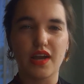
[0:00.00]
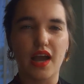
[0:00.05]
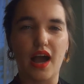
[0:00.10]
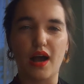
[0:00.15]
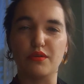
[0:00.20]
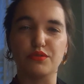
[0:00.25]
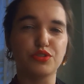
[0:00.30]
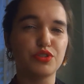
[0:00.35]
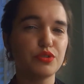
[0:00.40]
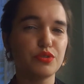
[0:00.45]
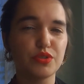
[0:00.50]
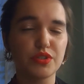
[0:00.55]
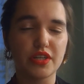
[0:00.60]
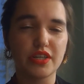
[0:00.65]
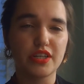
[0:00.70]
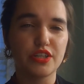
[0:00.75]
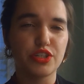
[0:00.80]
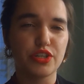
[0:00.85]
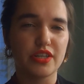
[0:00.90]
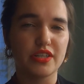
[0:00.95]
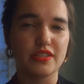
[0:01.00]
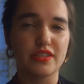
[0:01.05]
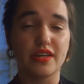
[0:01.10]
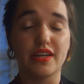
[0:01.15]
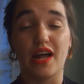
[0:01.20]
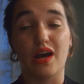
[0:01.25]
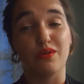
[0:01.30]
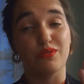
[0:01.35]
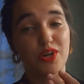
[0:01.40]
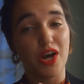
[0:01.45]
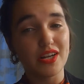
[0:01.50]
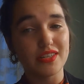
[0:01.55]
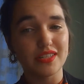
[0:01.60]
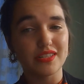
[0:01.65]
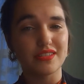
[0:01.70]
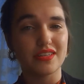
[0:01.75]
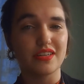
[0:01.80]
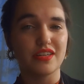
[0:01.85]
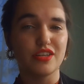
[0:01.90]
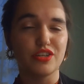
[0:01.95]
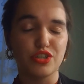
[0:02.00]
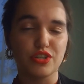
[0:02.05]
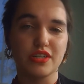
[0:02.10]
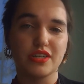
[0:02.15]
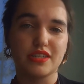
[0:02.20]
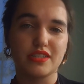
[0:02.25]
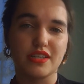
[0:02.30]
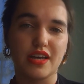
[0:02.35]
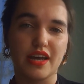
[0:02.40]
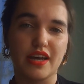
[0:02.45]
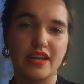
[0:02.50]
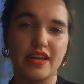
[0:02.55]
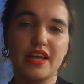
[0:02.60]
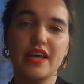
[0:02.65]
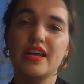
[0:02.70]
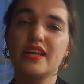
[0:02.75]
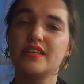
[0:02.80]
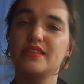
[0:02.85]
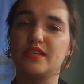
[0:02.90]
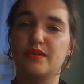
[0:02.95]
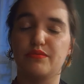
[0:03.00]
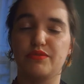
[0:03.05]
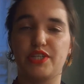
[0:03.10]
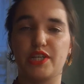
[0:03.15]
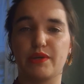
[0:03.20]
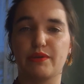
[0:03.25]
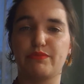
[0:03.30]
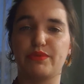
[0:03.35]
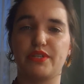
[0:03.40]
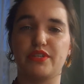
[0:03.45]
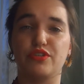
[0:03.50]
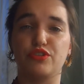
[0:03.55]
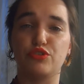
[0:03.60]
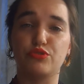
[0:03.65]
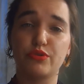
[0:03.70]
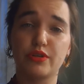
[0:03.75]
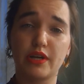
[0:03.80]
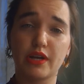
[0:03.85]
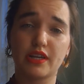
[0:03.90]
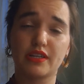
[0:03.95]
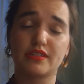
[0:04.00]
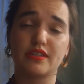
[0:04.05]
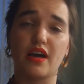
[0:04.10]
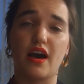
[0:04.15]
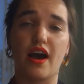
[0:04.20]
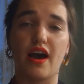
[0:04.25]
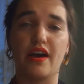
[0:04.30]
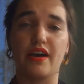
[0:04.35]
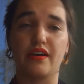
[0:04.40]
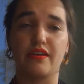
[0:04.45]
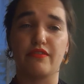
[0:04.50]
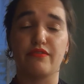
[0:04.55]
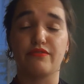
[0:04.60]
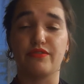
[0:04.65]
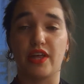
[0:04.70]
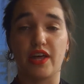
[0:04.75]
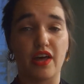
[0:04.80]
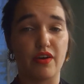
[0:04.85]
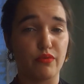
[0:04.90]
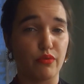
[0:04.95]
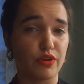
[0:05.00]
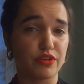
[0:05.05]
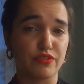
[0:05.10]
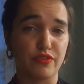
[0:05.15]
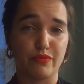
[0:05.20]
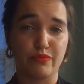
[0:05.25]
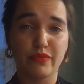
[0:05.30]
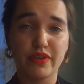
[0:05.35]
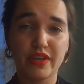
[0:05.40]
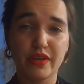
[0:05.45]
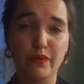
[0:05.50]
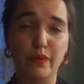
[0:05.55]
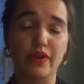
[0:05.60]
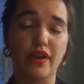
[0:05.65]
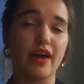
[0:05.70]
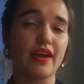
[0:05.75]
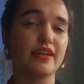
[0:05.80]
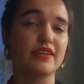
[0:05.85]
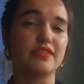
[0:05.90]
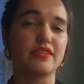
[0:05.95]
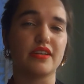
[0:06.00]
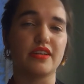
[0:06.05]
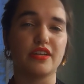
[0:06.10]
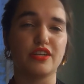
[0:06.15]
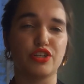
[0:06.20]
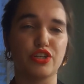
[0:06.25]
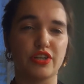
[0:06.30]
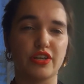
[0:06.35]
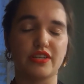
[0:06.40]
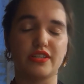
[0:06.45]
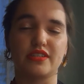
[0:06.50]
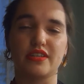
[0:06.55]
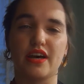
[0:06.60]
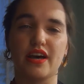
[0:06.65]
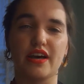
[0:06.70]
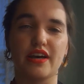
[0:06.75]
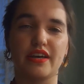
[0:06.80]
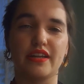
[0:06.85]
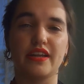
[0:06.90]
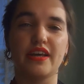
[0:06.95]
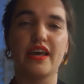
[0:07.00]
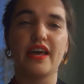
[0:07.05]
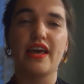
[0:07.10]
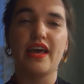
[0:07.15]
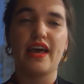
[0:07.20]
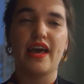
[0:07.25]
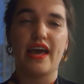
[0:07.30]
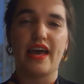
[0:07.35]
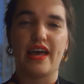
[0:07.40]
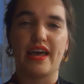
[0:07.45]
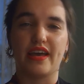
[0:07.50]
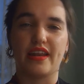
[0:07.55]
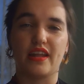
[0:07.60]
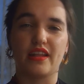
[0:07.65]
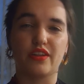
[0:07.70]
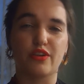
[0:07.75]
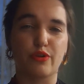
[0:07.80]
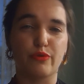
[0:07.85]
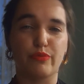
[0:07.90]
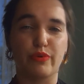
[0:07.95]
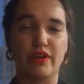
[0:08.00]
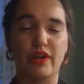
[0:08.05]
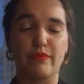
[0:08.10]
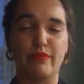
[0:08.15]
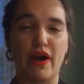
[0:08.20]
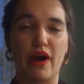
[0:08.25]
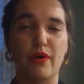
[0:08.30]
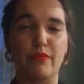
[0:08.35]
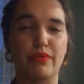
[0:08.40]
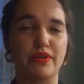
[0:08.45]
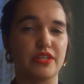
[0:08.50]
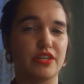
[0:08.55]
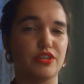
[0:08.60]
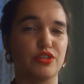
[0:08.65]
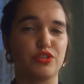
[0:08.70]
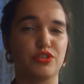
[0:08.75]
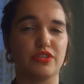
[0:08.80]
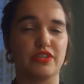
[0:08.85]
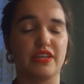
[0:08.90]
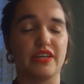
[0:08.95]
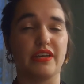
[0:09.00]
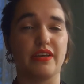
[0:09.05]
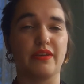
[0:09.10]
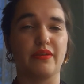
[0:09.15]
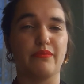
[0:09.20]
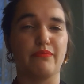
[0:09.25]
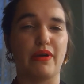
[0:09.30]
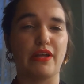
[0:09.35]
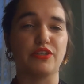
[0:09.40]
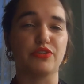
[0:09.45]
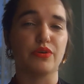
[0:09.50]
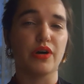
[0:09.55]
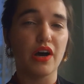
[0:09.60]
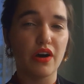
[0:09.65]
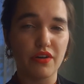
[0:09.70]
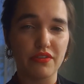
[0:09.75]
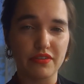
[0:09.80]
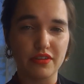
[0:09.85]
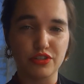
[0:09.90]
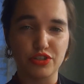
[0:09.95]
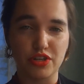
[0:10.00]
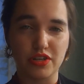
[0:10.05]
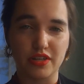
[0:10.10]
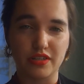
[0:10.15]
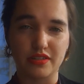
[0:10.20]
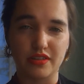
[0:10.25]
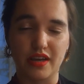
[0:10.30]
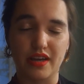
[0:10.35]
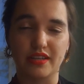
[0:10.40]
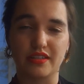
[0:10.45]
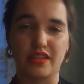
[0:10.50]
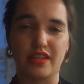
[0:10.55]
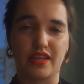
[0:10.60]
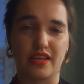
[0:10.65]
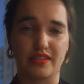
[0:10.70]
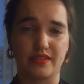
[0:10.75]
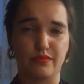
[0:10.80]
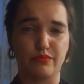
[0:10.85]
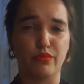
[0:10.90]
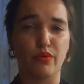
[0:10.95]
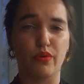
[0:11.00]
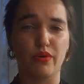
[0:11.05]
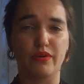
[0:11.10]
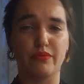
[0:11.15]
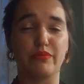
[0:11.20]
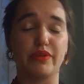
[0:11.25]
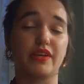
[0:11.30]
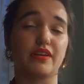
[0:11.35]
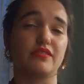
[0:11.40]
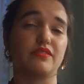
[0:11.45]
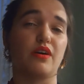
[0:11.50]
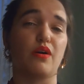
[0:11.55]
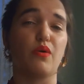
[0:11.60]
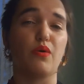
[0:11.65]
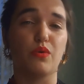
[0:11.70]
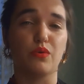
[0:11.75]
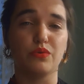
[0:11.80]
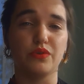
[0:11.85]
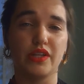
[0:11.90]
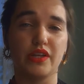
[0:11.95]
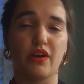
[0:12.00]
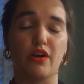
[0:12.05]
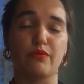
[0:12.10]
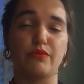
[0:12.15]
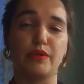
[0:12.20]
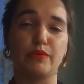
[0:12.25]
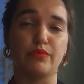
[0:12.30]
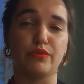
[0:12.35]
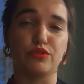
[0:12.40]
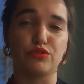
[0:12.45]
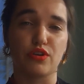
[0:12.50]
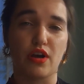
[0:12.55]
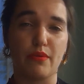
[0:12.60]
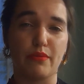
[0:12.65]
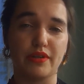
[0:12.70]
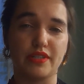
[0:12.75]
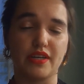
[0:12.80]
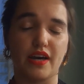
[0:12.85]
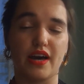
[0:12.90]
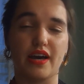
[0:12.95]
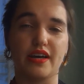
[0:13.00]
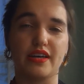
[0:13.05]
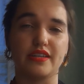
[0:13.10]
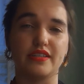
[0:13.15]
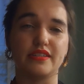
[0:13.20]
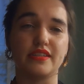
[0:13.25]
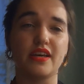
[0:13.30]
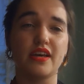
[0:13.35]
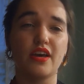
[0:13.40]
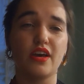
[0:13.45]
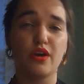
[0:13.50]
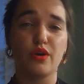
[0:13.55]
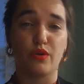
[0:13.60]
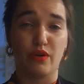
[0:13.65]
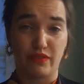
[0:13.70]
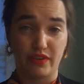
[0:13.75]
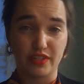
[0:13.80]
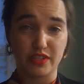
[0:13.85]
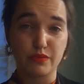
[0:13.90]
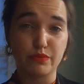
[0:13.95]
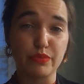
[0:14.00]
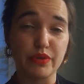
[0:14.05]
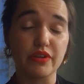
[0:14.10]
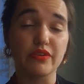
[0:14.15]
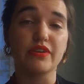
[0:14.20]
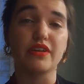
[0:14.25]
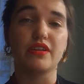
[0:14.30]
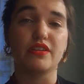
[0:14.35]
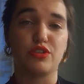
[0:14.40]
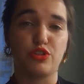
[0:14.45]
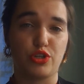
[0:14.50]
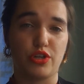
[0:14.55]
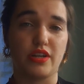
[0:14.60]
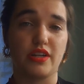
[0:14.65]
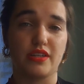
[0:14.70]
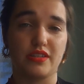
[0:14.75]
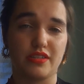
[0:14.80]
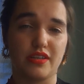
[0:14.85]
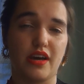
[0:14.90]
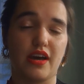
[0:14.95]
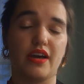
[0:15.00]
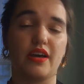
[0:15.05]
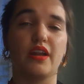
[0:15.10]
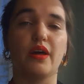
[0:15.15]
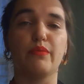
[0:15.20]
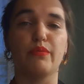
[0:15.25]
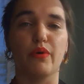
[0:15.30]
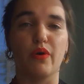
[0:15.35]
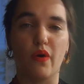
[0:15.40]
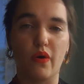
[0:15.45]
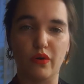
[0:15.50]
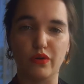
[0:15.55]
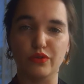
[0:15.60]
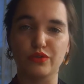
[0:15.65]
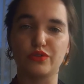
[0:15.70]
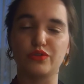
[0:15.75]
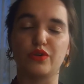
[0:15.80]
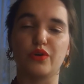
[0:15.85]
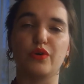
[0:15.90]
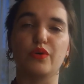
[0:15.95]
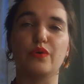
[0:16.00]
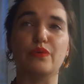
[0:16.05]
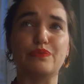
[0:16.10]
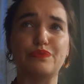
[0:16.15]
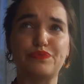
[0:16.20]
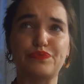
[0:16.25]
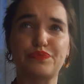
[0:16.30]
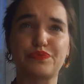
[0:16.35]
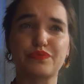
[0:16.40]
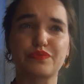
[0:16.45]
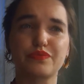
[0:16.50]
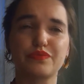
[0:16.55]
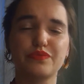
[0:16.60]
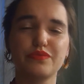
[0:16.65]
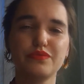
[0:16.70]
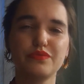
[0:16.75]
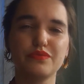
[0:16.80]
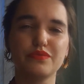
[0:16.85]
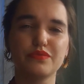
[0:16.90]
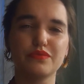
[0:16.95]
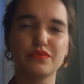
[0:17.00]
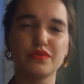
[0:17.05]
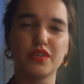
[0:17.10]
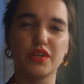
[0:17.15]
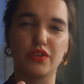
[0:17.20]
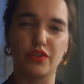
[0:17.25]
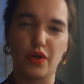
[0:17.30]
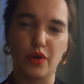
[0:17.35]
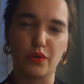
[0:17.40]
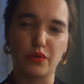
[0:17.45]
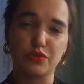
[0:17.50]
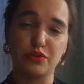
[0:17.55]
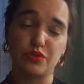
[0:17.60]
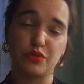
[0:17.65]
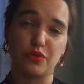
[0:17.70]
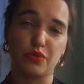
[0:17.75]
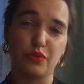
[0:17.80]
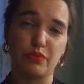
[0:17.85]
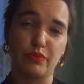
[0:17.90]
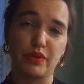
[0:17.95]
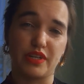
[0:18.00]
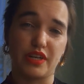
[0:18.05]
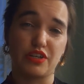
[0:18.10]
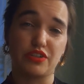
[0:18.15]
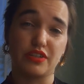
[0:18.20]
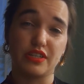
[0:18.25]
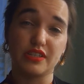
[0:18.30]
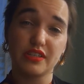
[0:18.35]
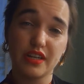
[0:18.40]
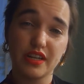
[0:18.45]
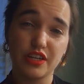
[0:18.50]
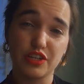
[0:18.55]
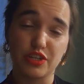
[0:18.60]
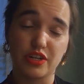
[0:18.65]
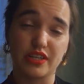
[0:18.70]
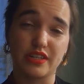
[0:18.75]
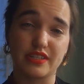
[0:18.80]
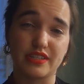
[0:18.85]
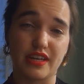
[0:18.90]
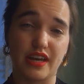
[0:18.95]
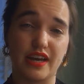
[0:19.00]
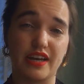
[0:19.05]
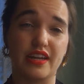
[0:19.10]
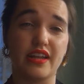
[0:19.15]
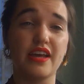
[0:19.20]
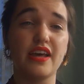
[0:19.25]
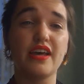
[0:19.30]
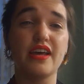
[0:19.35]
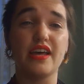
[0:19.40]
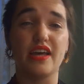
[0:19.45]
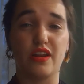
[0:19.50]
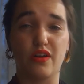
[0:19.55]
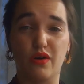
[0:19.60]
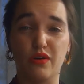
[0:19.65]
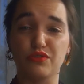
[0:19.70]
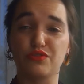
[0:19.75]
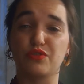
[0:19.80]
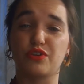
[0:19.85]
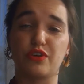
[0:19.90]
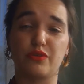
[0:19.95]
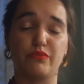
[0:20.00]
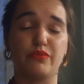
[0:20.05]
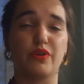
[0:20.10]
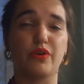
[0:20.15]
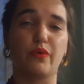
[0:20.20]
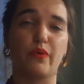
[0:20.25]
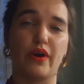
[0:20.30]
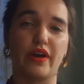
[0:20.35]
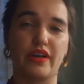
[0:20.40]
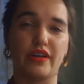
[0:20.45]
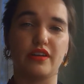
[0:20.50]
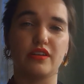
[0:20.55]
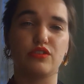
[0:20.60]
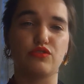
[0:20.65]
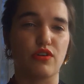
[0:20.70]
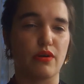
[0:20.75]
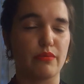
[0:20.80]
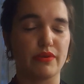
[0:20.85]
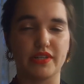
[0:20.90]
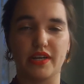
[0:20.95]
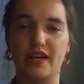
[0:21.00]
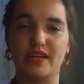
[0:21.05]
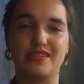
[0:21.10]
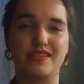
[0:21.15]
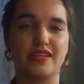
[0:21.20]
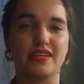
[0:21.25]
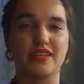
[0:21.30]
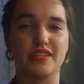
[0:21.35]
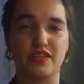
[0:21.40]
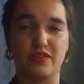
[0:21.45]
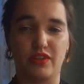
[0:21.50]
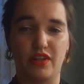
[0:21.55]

how to study genocide, how not to study genocide, some tips and tricks that have worked for me when I study genocide, and a little bit about potentially mental health and genocide. I think it's important because not only are people traumatized who have experienced genocide, but also those who potentially study genocide, it also can be quite traumatizing.